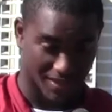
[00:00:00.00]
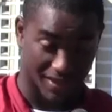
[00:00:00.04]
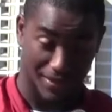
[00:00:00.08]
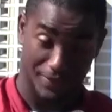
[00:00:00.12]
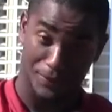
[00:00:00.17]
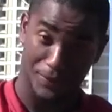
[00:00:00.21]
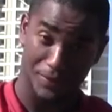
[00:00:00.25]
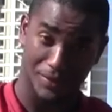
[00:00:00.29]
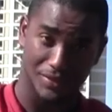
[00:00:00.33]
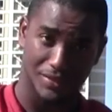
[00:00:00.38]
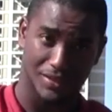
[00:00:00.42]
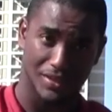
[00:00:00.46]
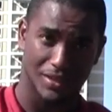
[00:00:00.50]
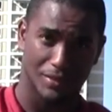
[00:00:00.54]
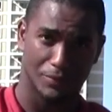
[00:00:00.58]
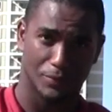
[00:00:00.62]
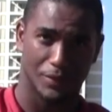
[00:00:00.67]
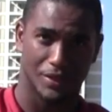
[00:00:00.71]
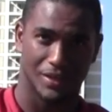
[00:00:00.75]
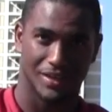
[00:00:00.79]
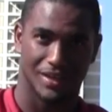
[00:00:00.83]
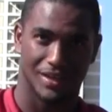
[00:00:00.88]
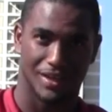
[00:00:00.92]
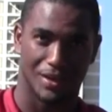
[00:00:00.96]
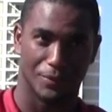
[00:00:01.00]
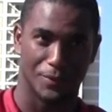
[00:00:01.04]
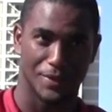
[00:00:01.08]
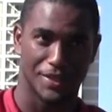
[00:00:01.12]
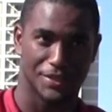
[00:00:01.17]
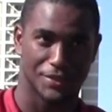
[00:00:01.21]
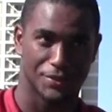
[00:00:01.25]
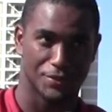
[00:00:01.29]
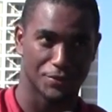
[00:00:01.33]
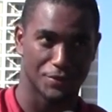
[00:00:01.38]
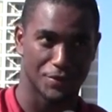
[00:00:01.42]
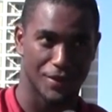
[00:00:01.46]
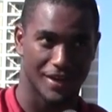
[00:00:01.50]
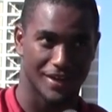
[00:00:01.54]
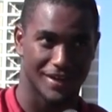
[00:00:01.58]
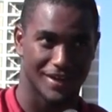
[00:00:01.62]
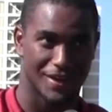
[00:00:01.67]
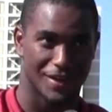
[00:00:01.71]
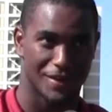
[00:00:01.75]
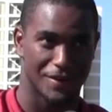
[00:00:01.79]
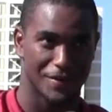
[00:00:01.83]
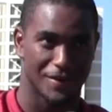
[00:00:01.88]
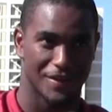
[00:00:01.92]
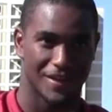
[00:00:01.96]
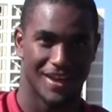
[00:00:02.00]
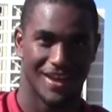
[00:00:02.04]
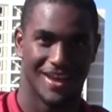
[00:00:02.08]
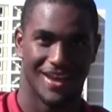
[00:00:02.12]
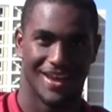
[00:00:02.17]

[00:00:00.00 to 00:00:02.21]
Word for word: It feels good. We're in uh, week two right now,